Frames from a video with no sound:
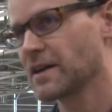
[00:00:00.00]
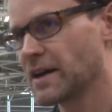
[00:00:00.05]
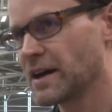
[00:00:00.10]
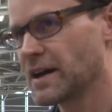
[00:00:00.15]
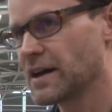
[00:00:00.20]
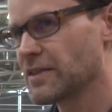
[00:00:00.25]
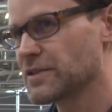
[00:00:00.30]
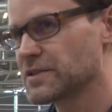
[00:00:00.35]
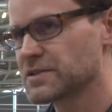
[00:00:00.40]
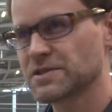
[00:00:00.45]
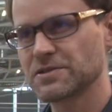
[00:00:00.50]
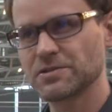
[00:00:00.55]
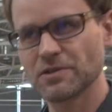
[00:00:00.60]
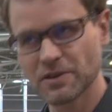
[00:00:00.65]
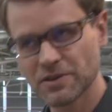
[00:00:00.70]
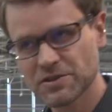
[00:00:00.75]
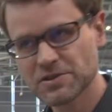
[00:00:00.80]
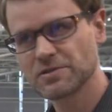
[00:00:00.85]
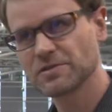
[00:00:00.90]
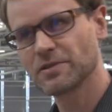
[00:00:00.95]
And this is
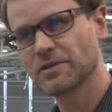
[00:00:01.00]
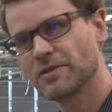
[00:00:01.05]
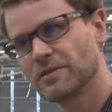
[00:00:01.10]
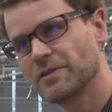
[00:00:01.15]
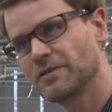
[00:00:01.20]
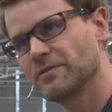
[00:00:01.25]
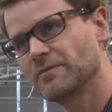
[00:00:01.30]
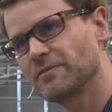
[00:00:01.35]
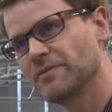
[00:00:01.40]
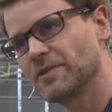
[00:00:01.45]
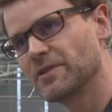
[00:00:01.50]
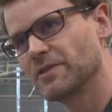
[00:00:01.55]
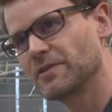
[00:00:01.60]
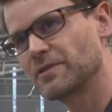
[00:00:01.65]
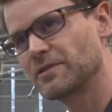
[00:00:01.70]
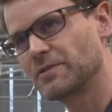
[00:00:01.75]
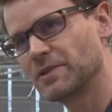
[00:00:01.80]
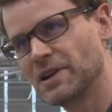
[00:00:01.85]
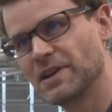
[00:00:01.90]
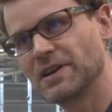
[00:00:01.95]
also
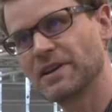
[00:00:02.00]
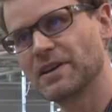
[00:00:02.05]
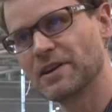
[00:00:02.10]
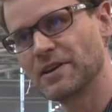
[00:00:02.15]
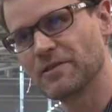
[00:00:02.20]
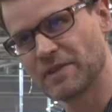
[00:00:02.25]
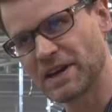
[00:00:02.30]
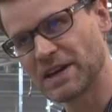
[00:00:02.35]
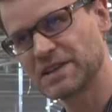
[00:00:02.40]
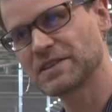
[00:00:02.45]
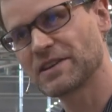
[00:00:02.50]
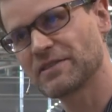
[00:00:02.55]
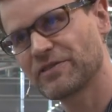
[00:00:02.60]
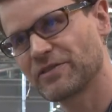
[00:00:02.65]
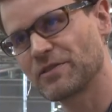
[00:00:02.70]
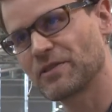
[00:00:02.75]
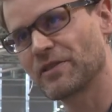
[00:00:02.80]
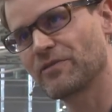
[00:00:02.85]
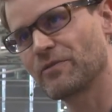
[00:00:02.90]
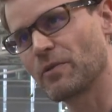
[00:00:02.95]
really
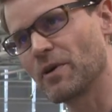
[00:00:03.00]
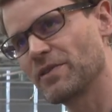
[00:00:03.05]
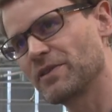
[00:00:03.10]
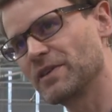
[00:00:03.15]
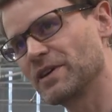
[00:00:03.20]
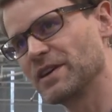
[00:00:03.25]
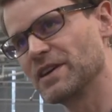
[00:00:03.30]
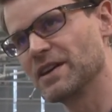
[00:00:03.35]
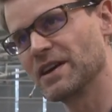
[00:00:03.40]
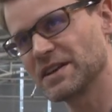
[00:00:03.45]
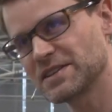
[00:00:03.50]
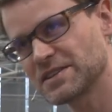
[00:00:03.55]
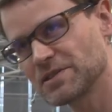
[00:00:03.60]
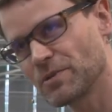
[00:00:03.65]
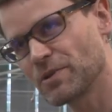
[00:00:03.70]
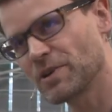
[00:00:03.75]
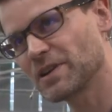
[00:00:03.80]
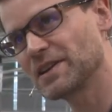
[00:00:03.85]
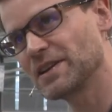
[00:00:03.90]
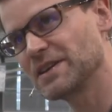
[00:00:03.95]
innovative. You have won the ES
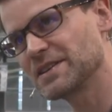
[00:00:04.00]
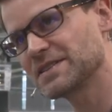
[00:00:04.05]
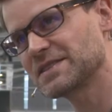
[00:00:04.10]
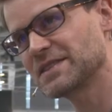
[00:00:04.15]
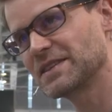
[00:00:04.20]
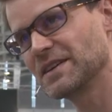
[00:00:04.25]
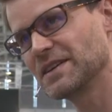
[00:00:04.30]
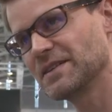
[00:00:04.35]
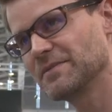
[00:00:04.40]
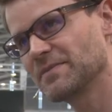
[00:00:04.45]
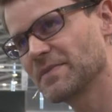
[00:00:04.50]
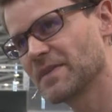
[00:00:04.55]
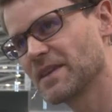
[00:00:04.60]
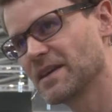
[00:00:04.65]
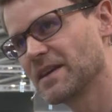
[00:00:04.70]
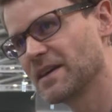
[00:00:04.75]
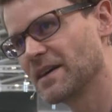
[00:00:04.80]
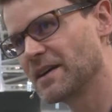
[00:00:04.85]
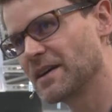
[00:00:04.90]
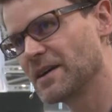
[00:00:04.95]
award last year.
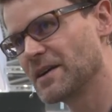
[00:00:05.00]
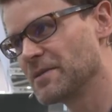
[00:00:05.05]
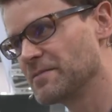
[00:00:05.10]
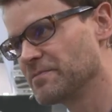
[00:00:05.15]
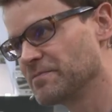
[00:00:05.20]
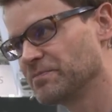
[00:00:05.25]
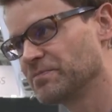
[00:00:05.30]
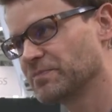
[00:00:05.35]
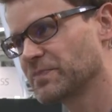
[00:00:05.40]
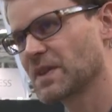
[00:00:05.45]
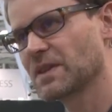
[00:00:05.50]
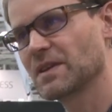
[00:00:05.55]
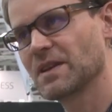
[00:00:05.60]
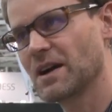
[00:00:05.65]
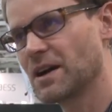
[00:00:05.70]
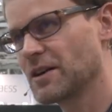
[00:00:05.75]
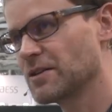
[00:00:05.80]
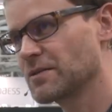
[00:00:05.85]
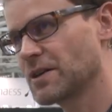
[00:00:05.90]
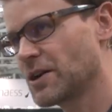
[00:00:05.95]

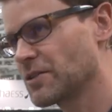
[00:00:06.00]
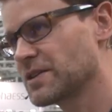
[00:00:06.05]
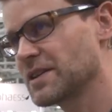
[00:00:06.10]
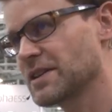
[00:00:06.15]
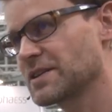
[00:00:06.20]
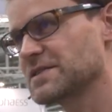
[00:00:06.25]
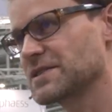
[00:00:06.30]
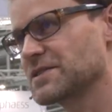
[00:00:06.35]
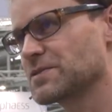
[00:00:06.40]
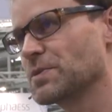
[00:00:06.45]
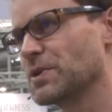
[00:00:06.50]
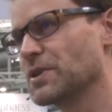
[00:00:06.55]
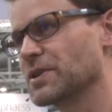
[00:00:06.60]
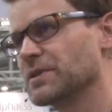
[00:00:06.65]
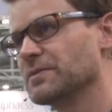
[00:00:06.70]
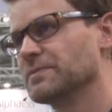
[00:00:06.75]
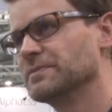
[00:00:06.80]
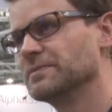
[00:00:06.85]
How does this work?